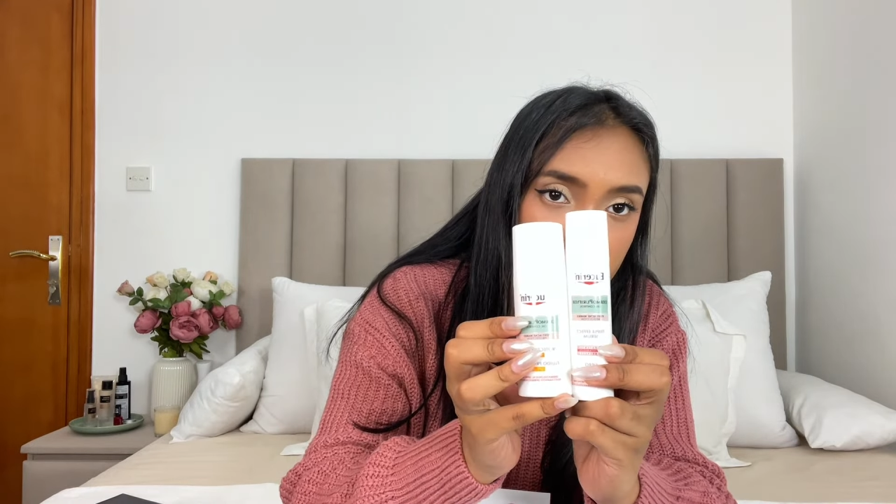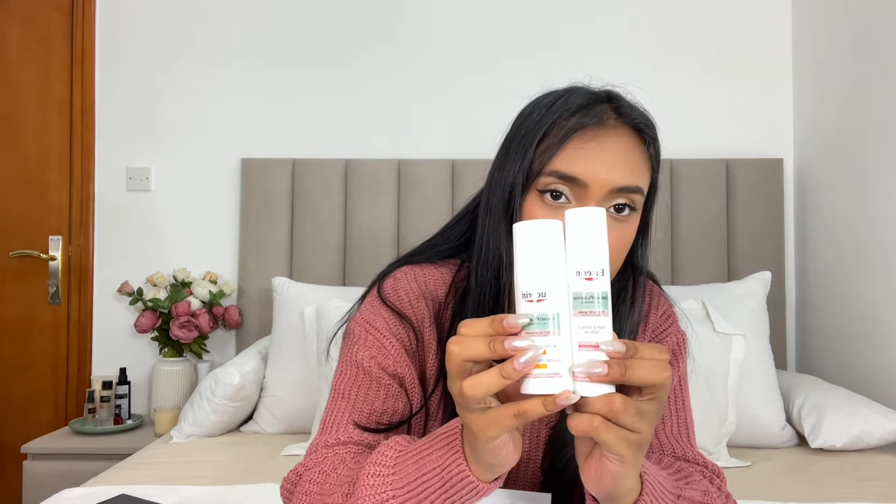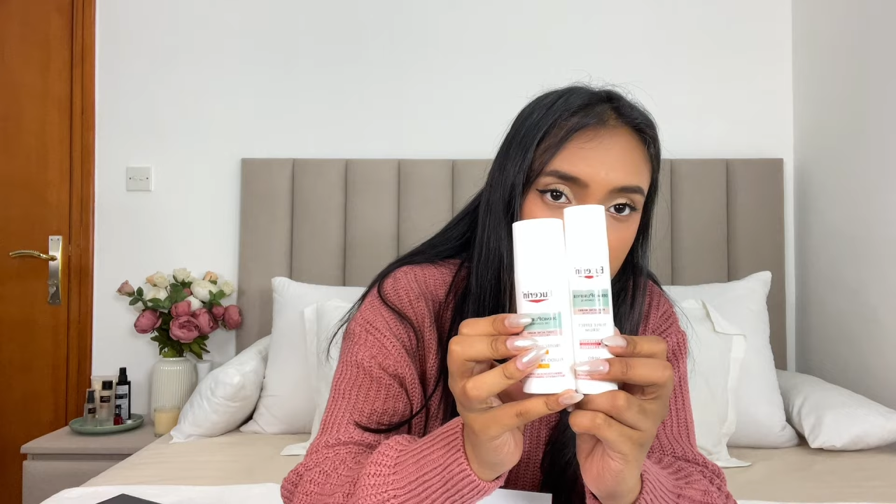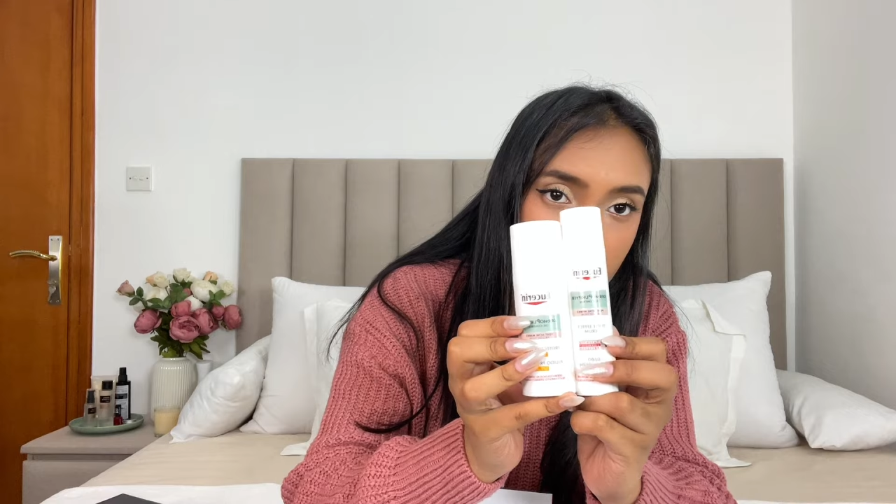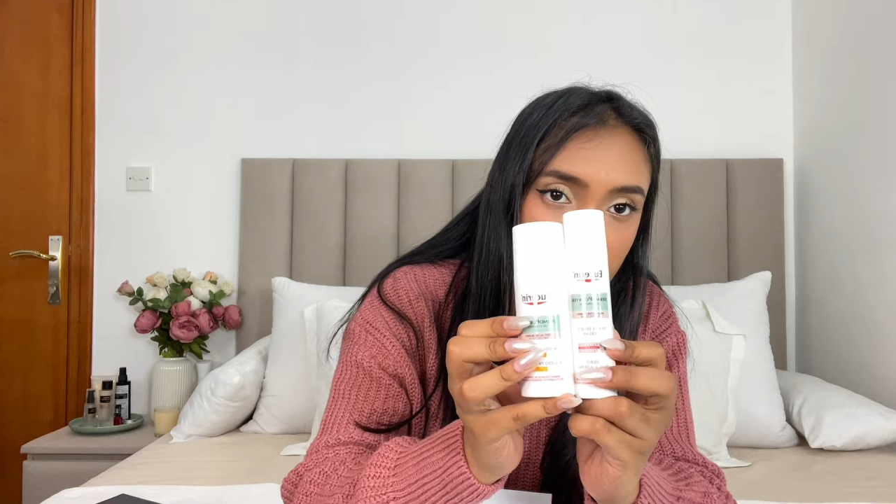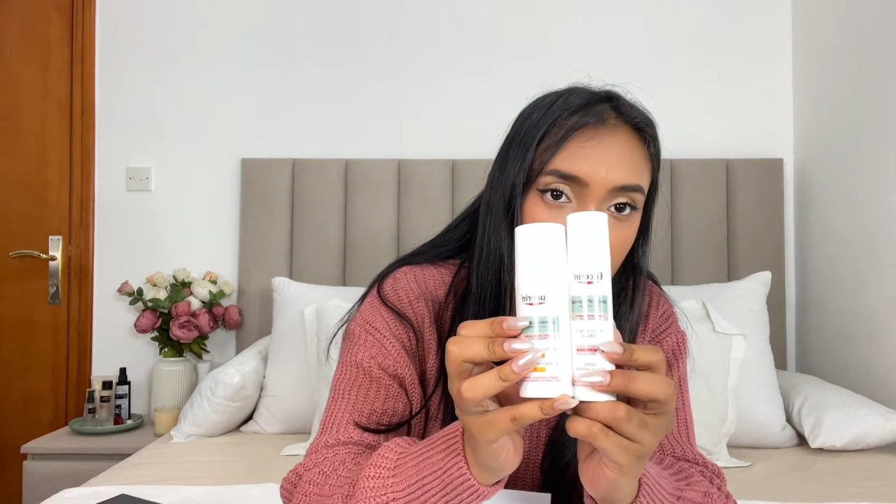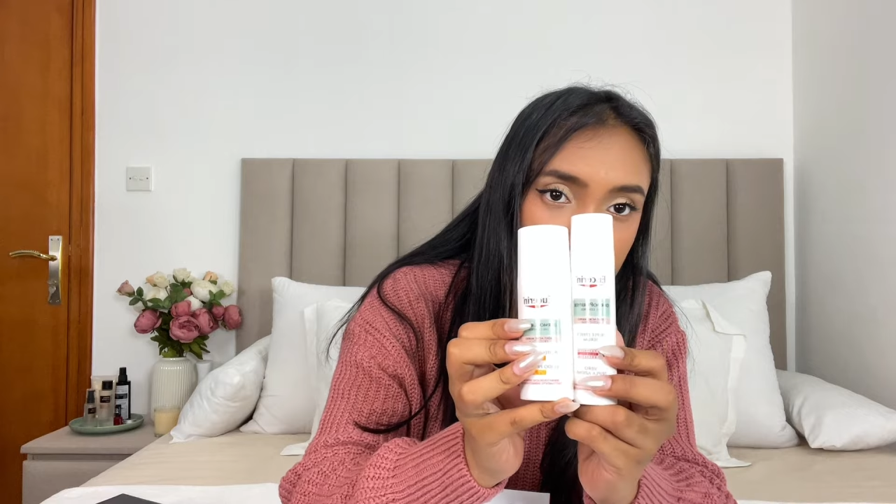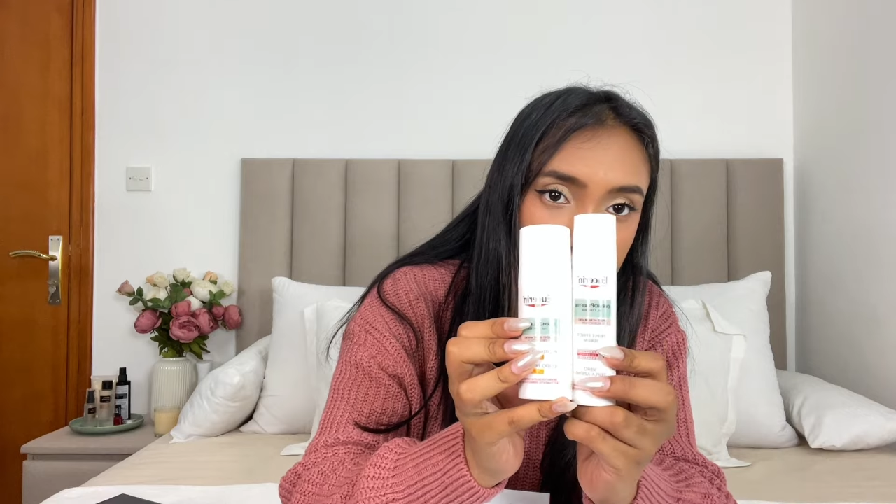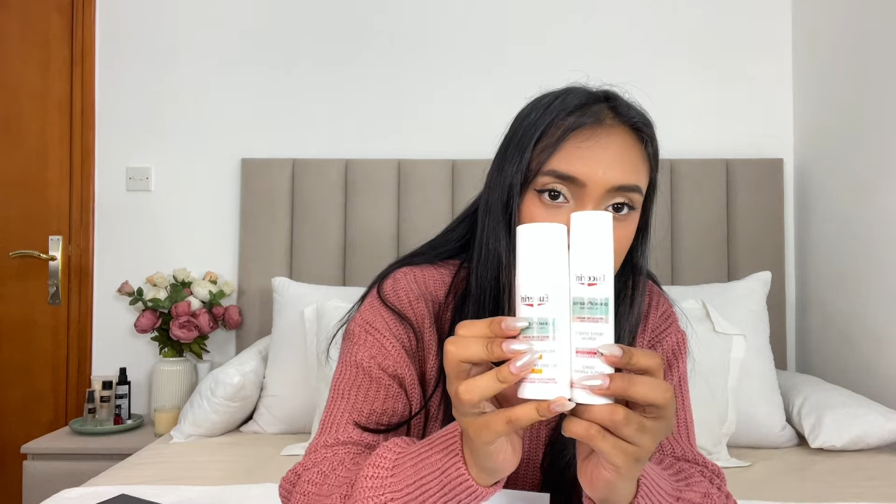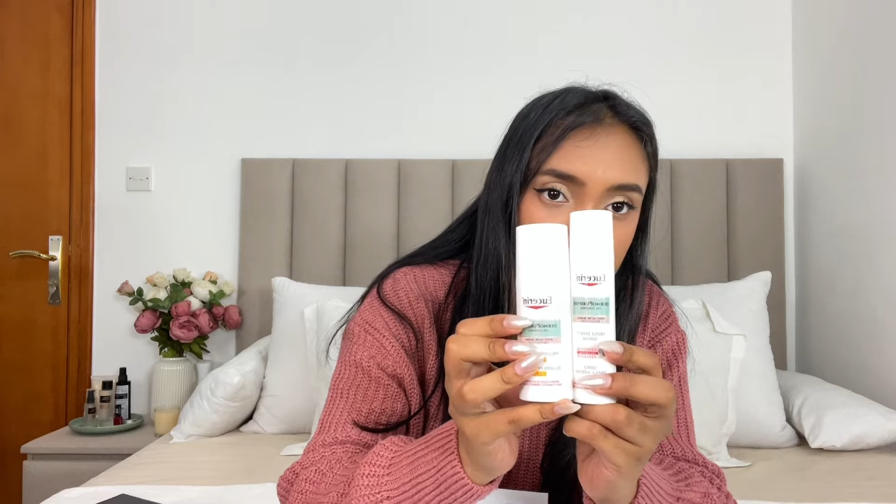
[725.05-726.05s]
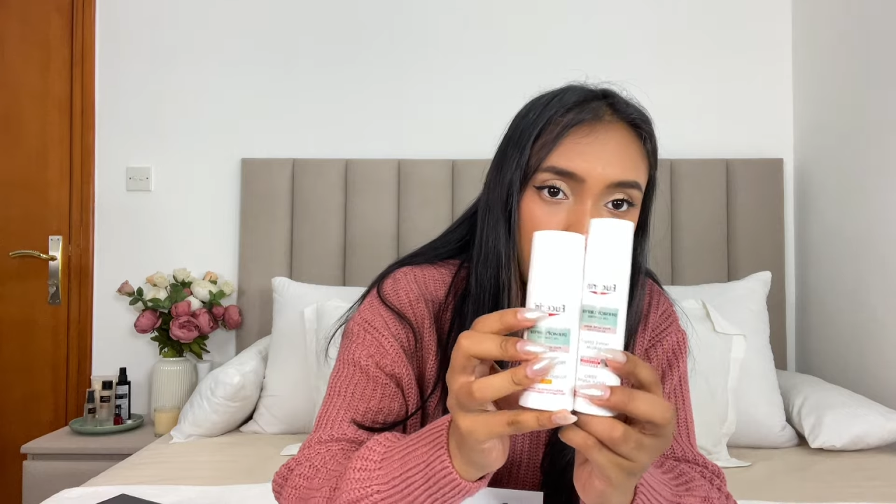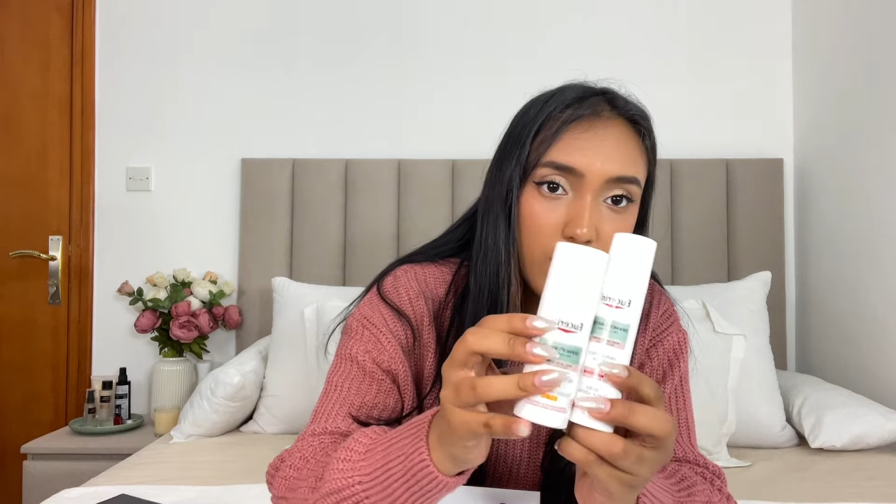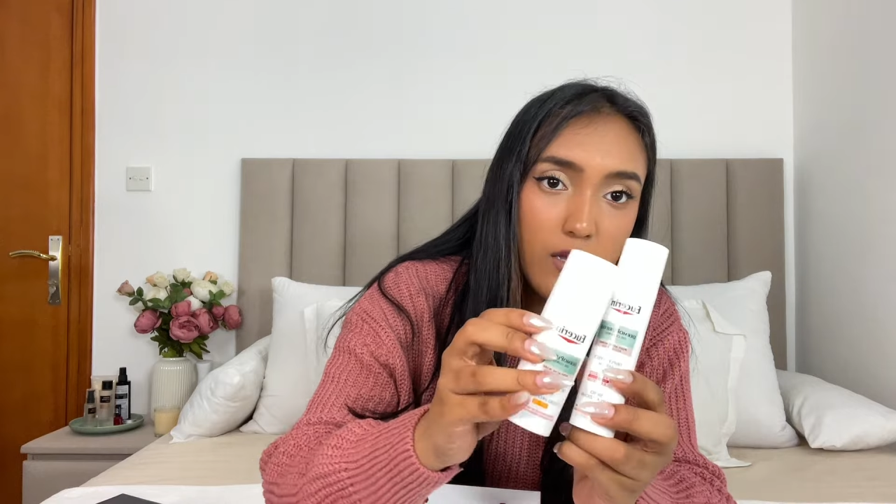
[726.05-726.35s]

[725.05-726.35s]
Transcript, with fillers: They're like cousins.